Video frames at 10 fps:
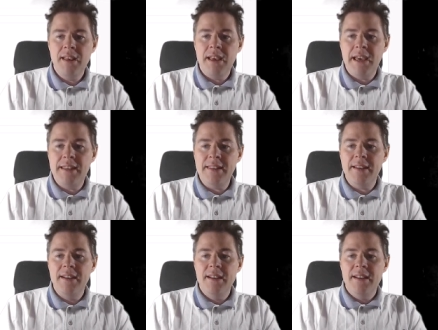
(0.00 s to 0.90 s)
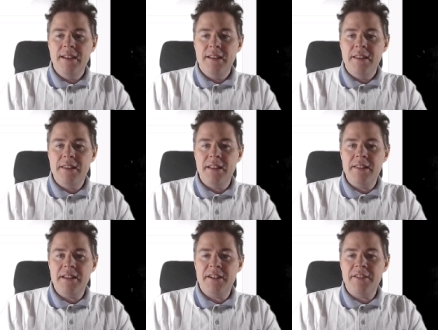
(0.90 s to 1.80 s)
And th
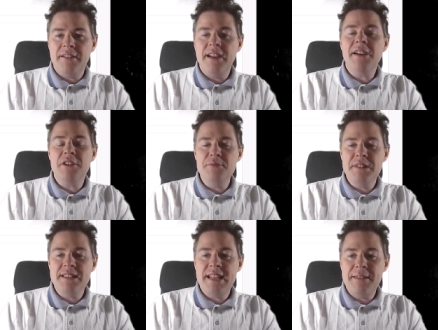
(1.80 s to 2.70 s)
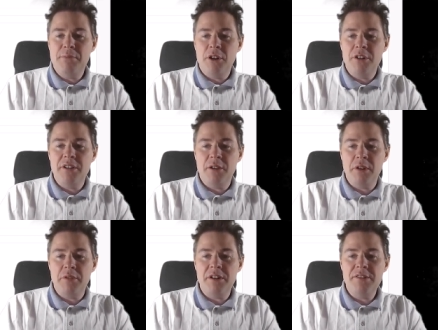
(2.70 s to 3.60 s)
there, here comes the sad part,
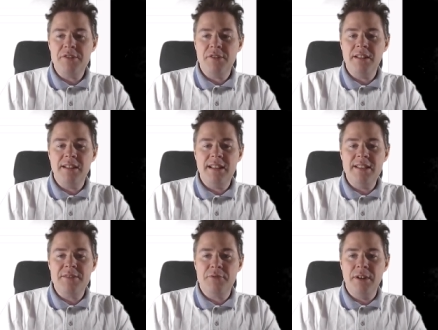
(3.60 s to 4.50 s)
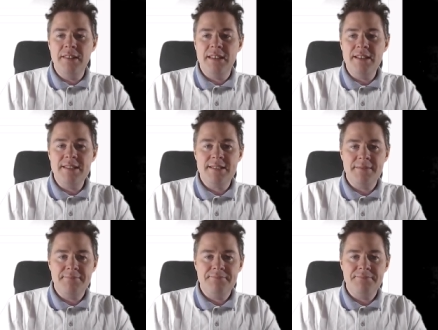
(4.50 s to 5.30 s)
however. So let's run this.